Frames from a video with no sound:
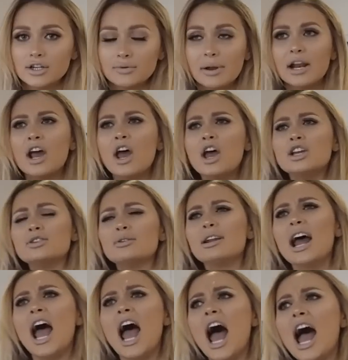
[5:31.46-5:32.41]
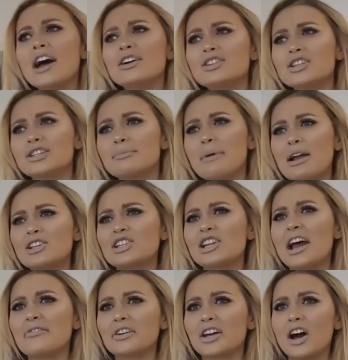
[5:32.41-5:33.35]
How to smash an
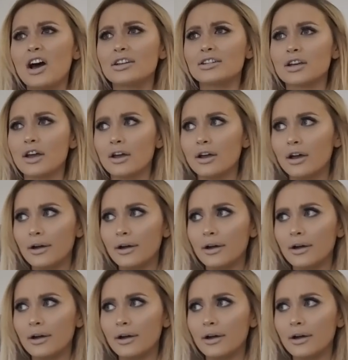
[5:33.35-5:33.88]
avocado.